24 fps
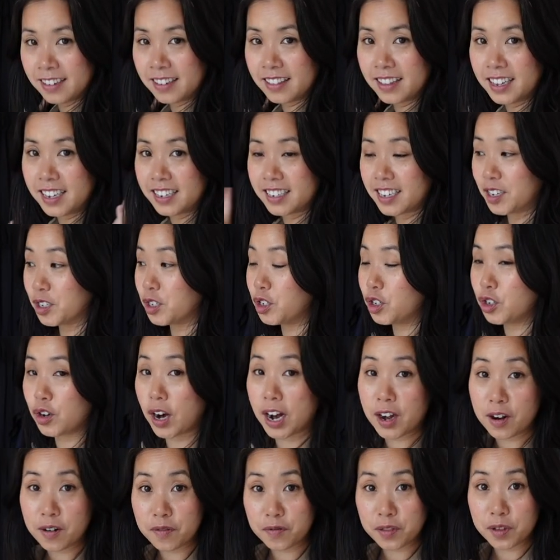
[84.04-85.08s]
These are
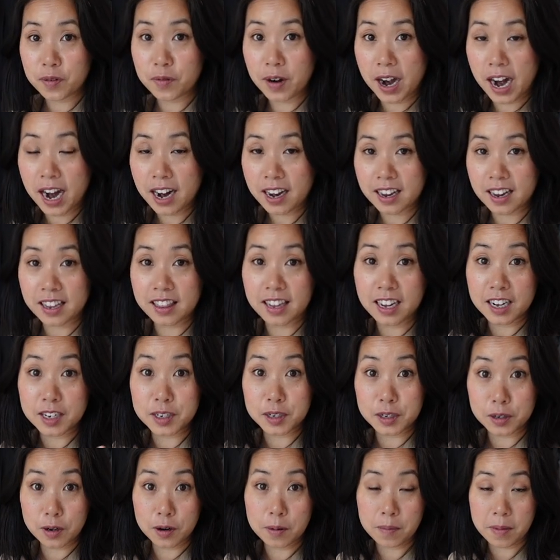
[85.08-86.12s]
straight off the rack and they
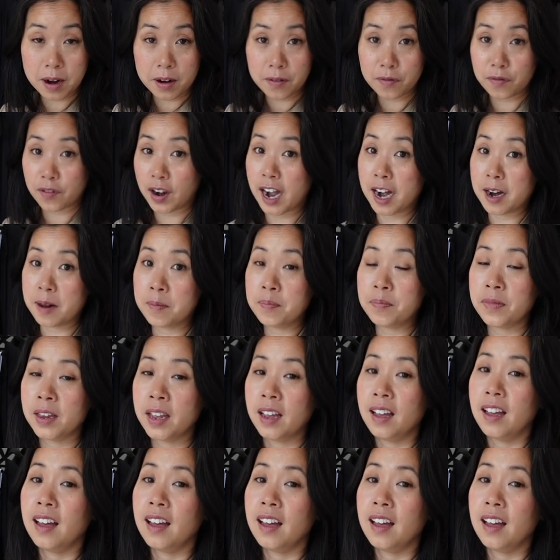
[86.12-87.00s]
suit my frame,